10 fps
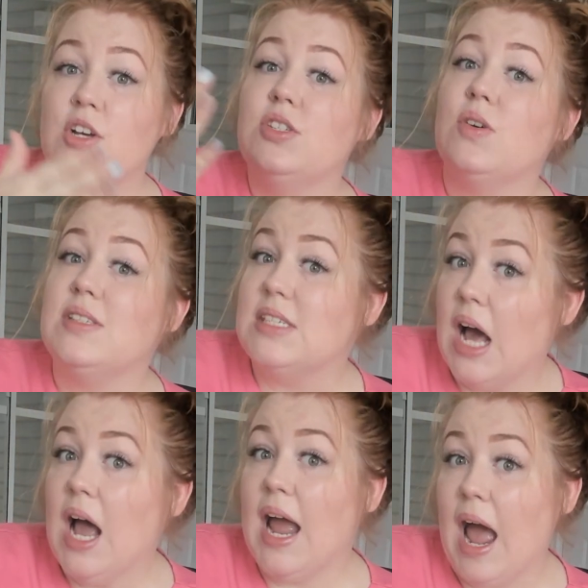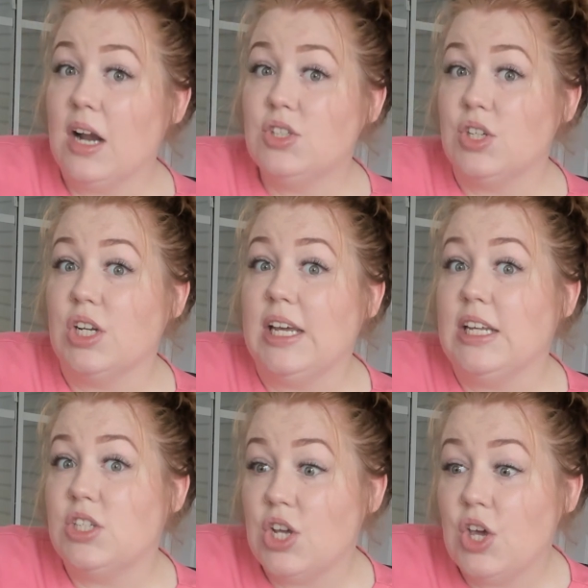So it's not
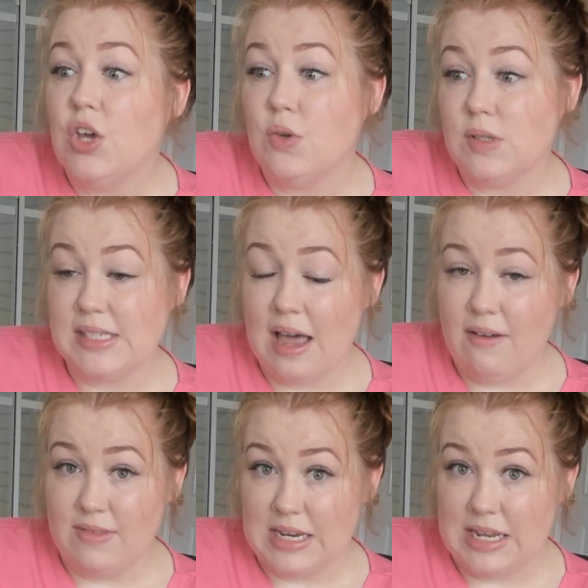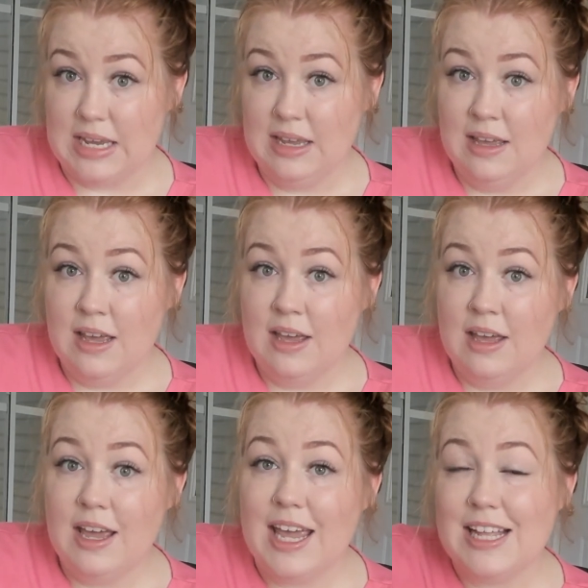actually 270,
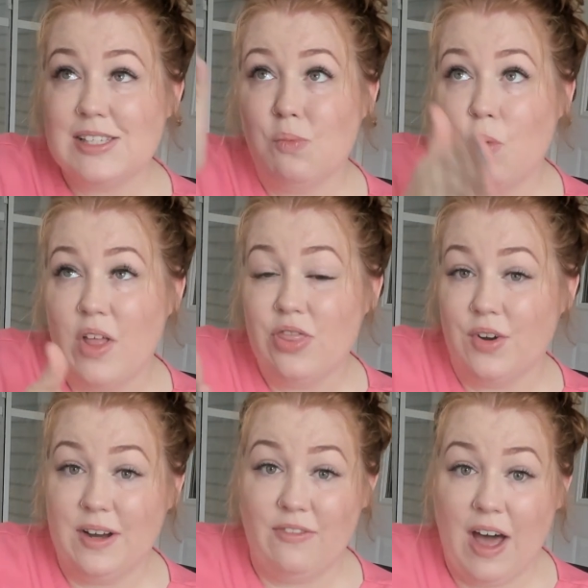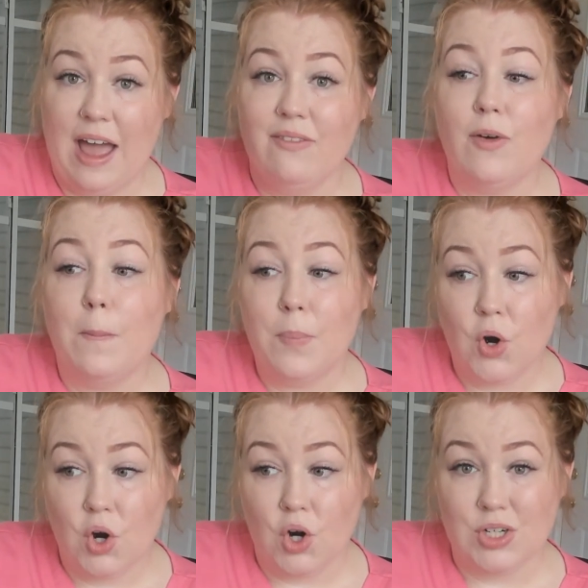it's 135
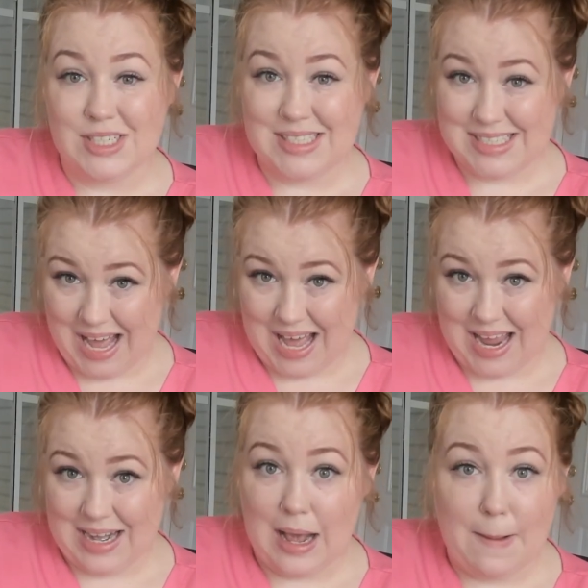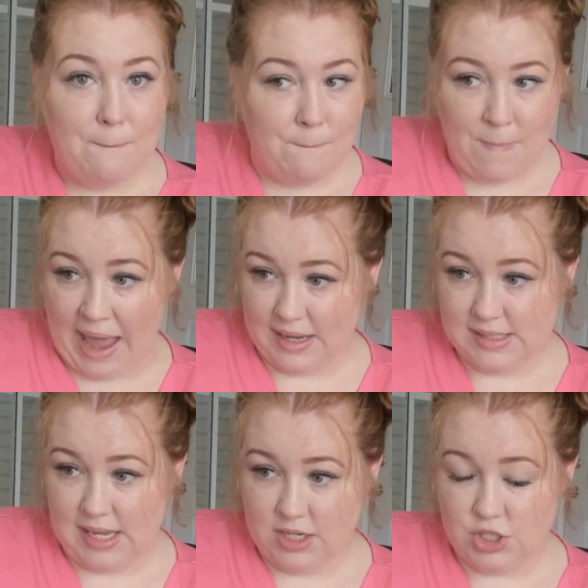per side max
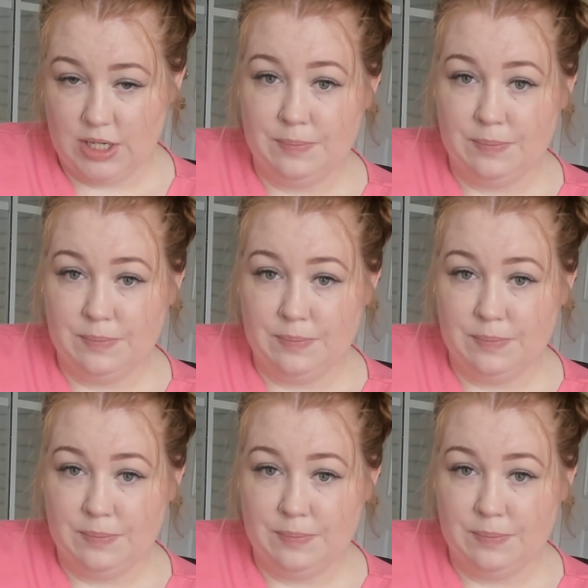suction.